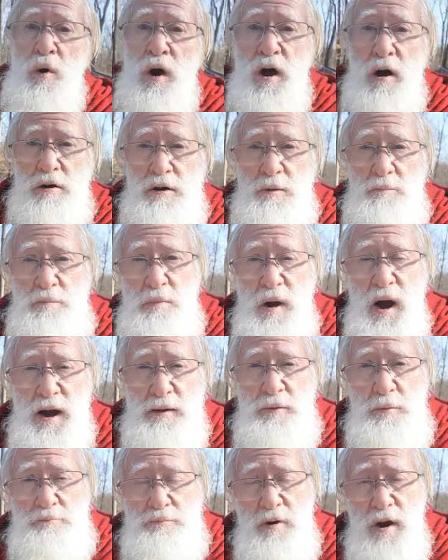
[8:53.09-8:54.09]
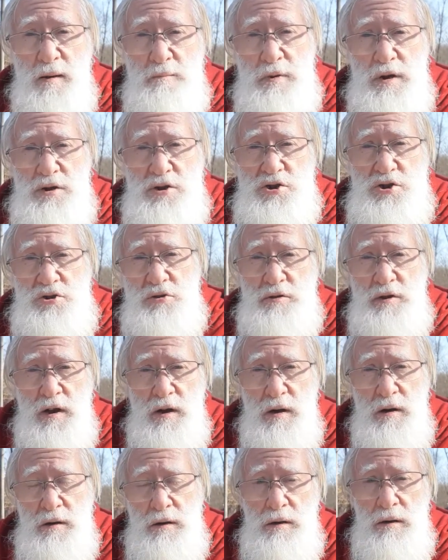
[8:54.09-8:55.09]
welcomed by the prime minister
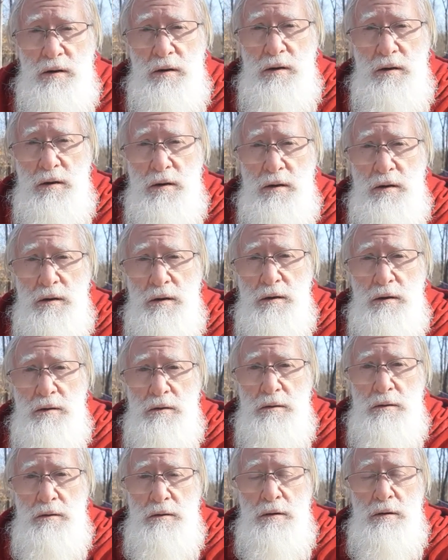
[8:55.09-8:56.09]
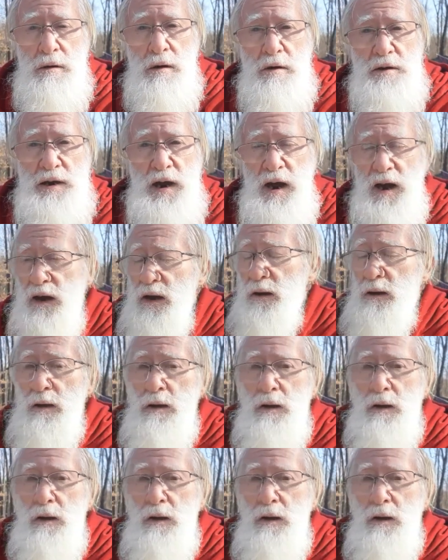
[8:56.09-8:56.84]
there, okay?